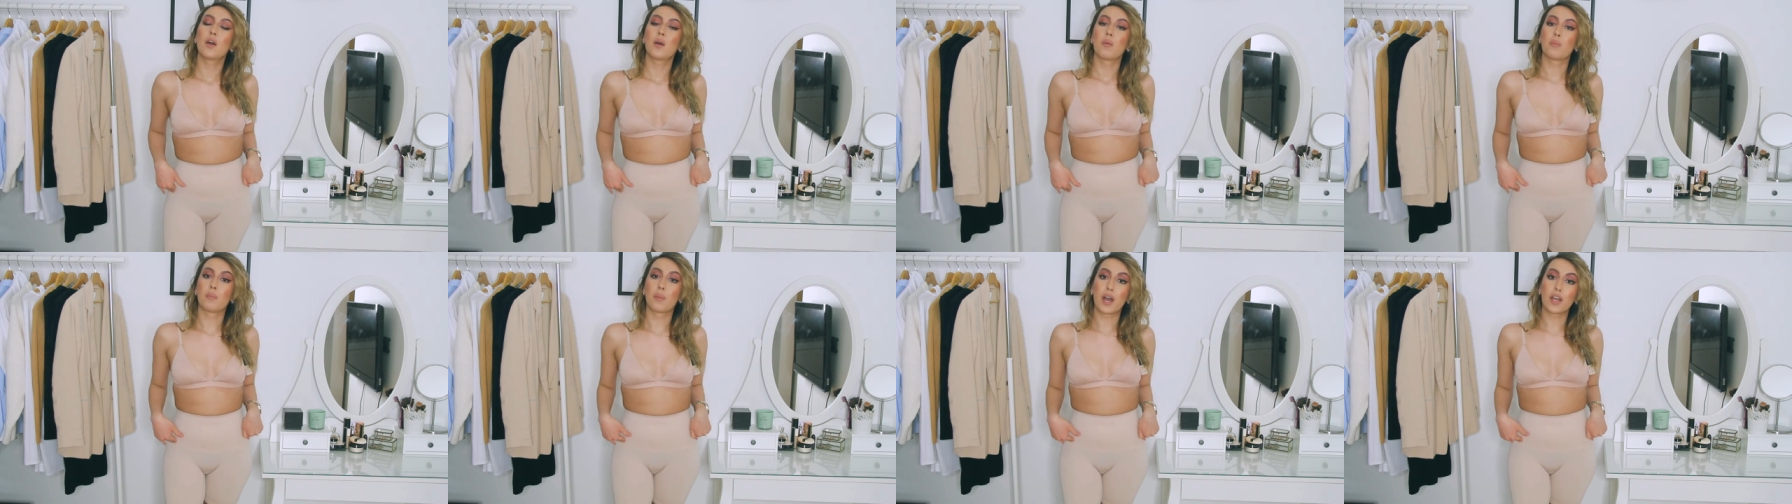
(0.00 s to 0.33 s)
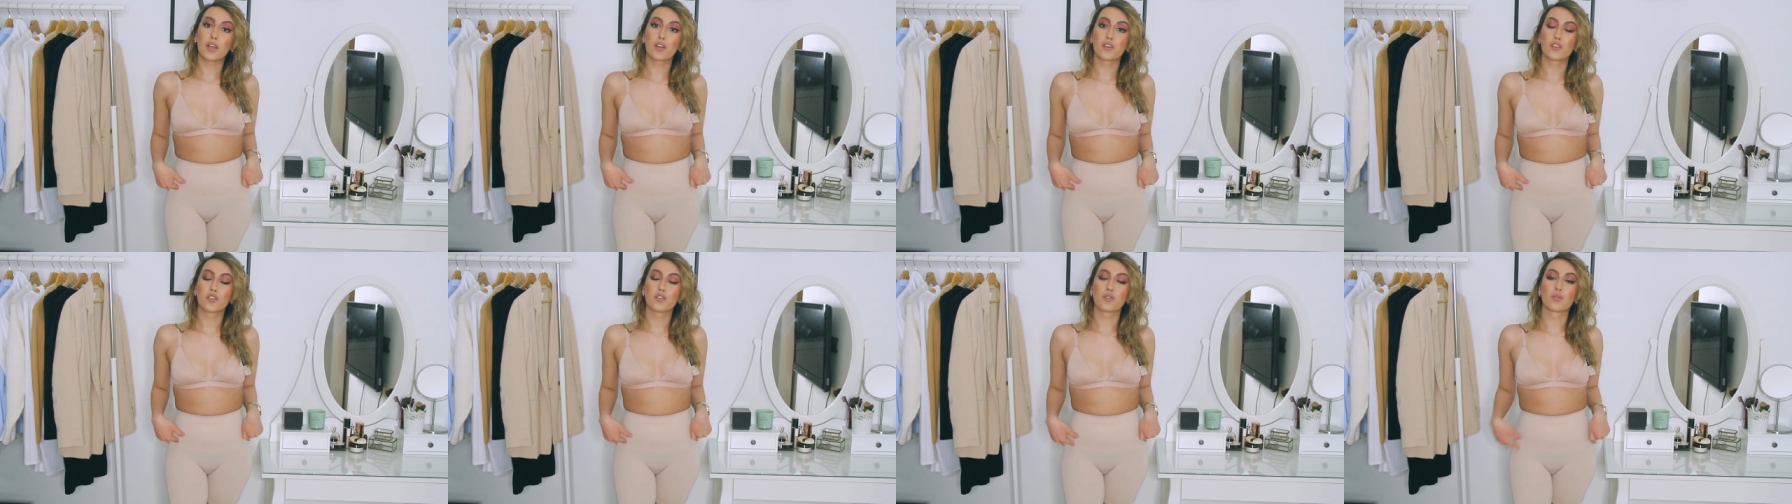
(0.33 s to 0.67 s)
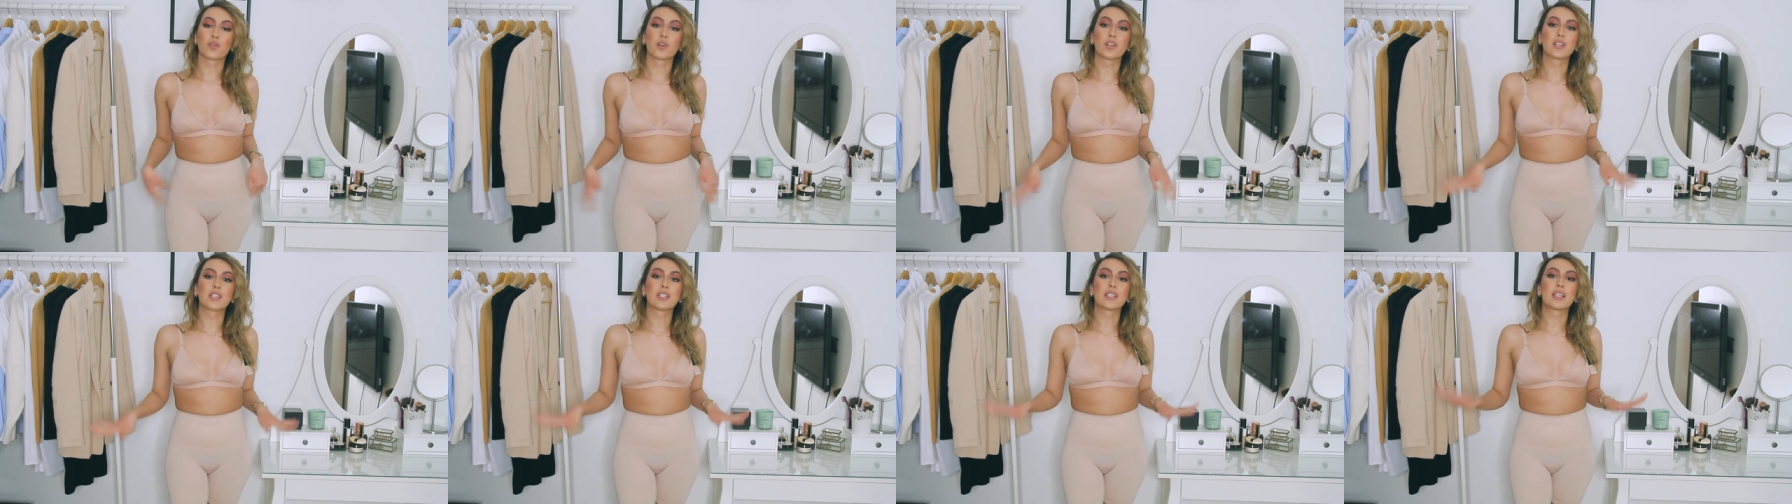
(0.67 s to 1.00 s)
biker
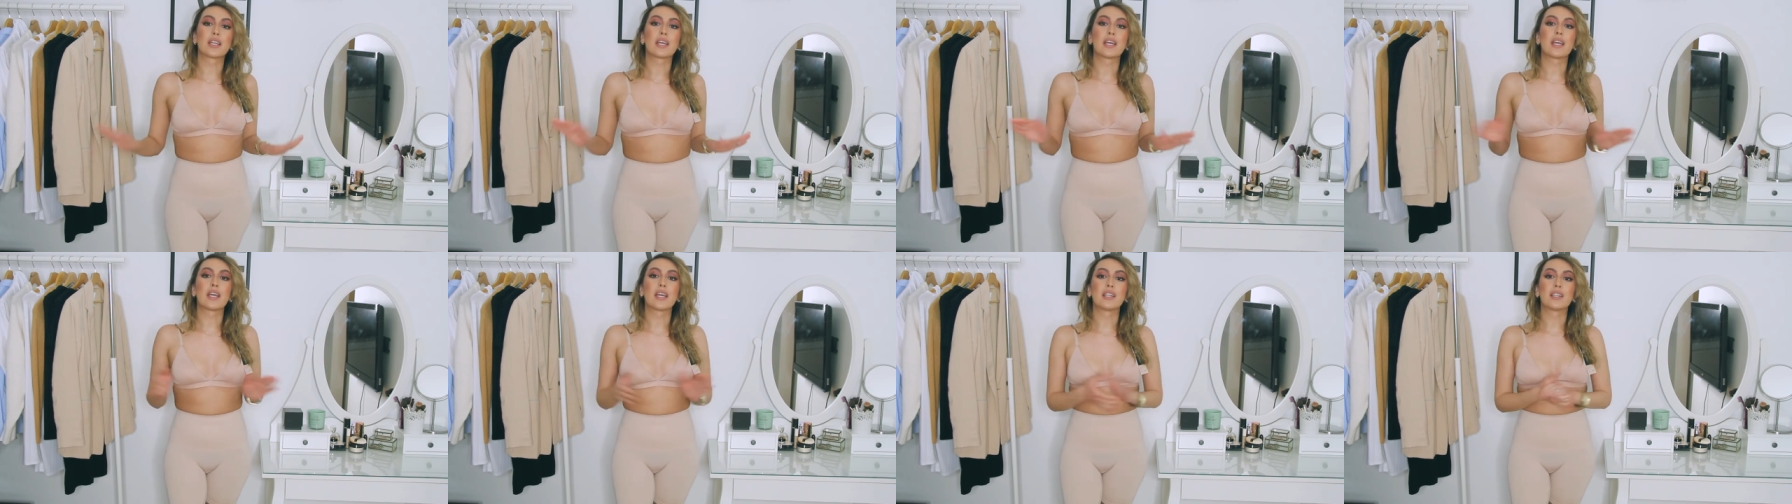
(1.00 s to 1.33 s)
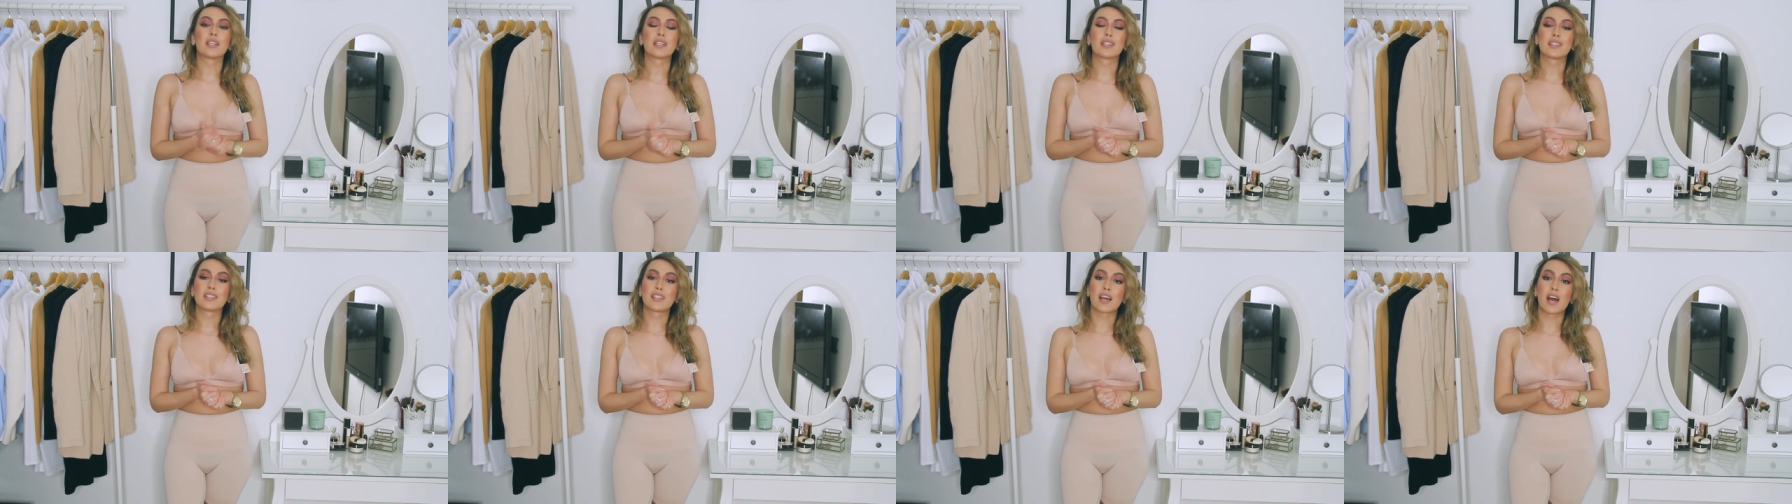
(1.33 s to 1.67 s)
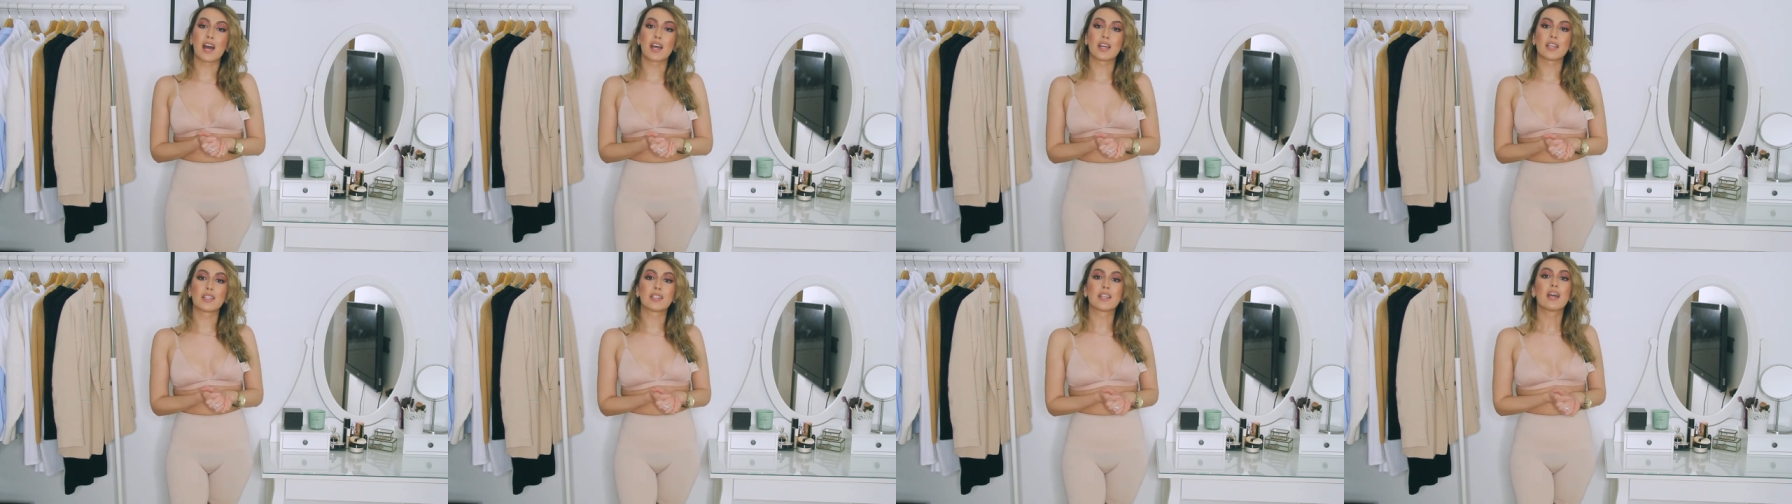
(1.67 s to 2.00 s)
shorts in the
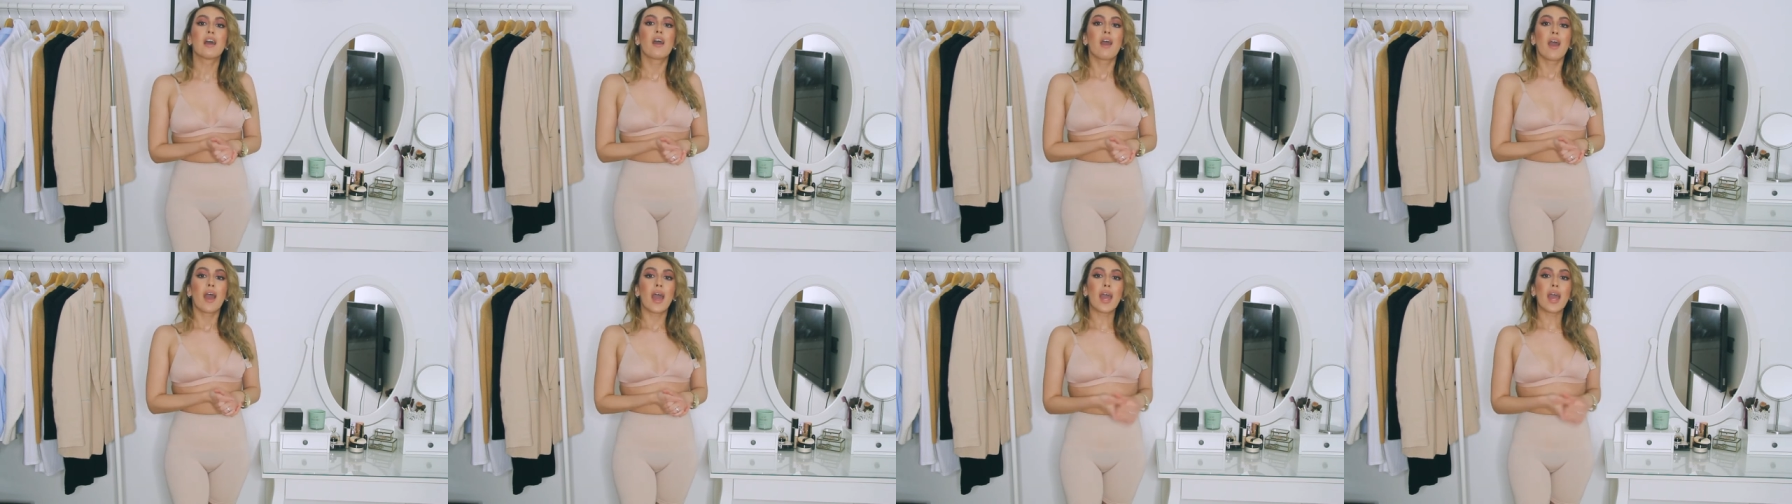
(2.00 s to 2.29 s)
size